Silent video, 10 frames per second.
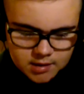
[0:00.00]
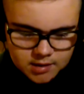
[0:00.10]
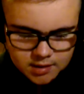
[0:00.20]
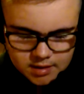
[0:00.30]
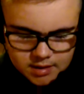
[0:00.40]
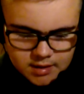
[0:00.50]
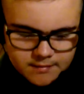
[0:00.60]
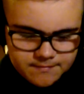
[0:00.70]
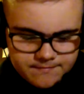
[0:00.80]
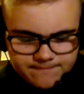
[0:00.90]
video. Uh,
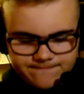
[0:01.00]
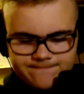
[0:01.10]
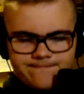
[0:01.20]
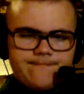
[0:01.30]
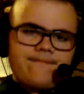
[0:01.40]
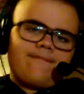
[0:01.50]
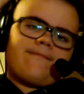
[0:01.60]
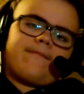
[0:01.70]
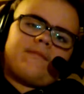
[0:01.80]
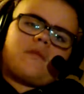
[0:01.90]

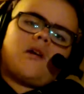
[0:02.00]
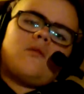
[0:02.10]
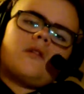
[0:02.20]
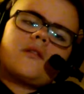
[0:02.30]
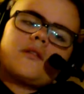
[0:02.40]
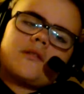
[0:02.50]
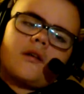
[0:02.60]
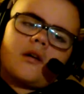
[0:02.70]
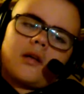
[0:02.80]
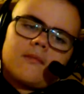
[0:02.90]
I wanted to
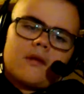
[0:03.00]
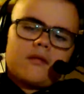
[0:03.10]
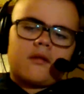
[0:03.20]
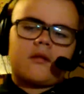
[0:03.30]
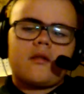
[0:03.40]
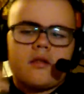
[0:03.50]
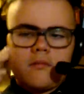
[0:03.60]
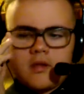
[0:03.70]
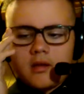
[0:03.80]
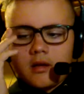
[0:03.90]
talk about some
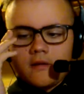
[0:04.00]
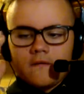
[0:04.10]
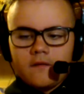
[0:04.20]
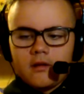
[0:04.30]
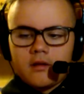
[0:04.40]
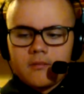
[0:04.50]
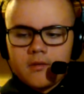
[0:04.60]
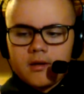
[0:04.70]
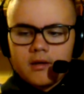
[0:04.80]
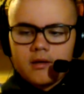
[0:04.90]
stuff that's
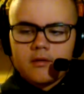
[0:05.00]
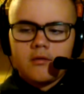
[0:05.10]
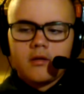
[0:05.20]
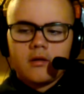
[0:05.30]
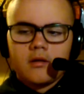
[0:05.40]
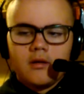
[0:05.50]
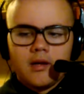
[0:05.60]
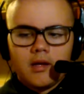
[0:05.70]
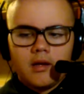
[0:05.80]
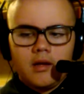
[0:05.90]
been going on
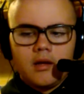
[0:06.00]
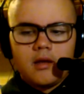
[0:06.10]
lately.